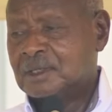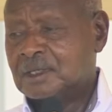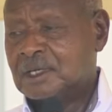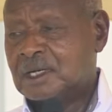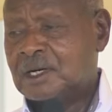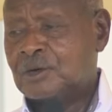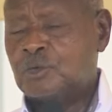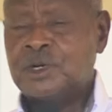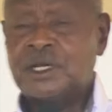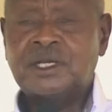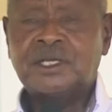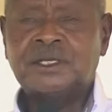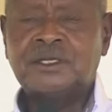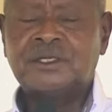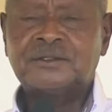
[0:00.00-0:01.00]

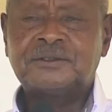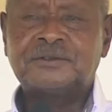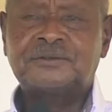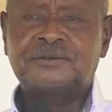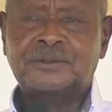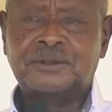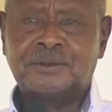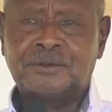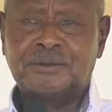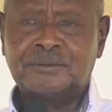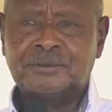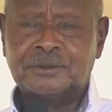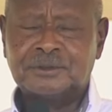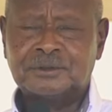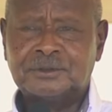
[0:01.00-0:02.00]
away
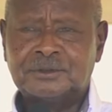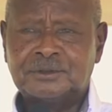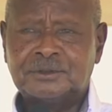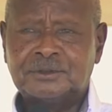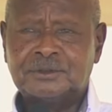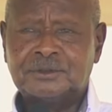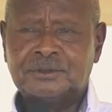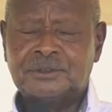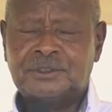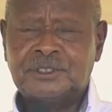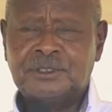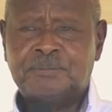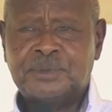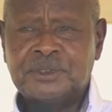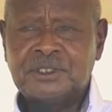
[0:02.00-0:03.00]
from
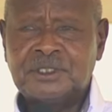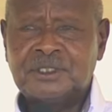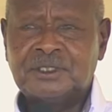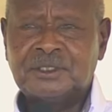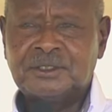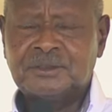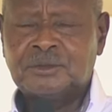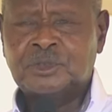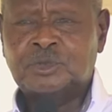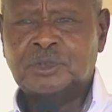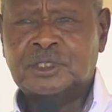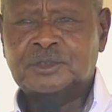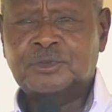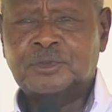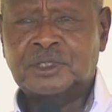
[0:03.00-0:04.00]
DP, which
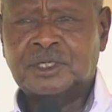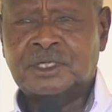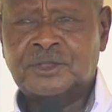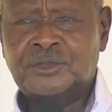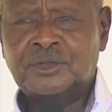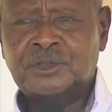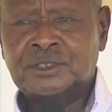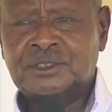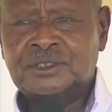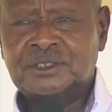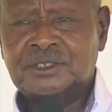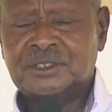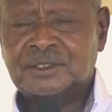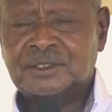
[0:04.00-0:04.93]
was for the Catholics,